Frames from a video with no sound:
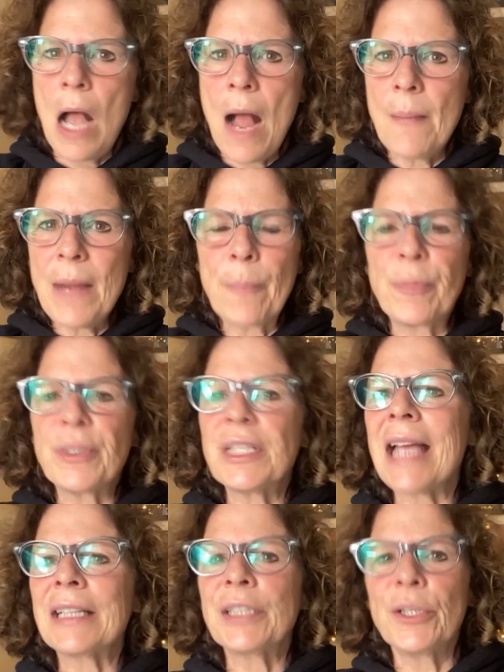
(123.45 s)
I'm not
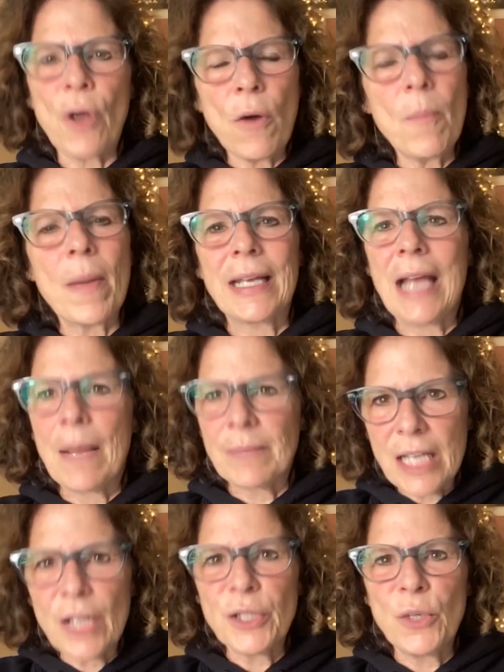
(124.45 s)
protecting nobody. I'm
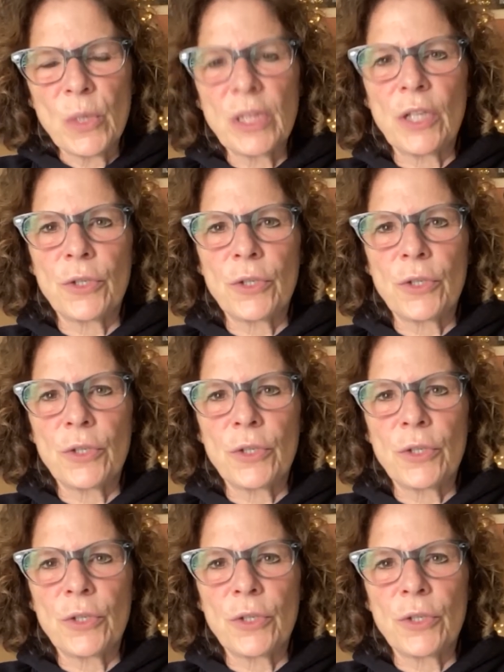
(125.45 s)
telling you what